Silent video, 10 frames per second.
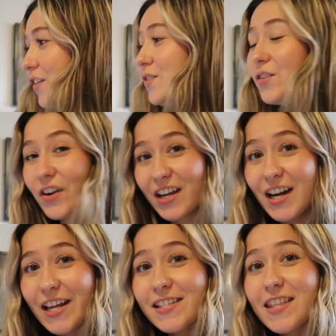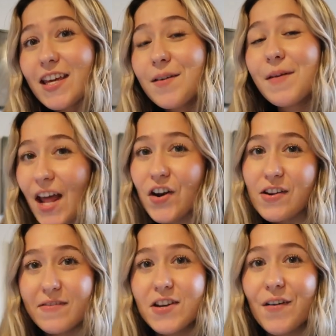to organize them. I don't
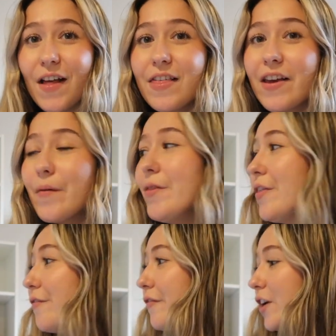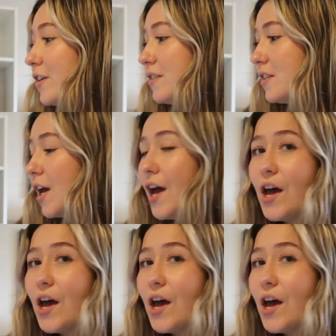even know. I think I want the first